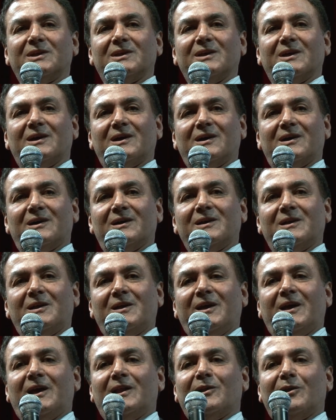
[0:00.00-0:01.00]
a
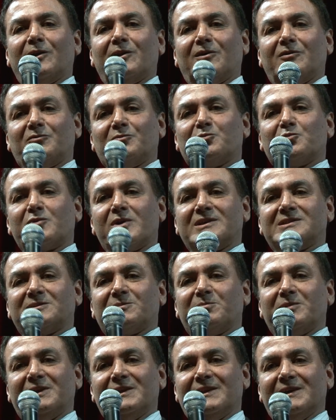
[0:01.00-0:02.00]
lot of
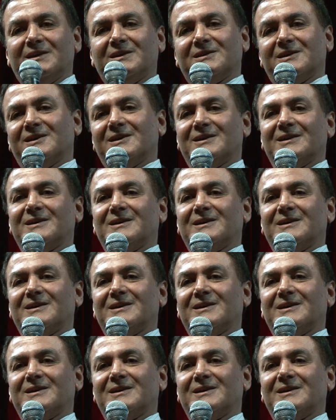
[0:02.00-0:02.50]
breastfeeding,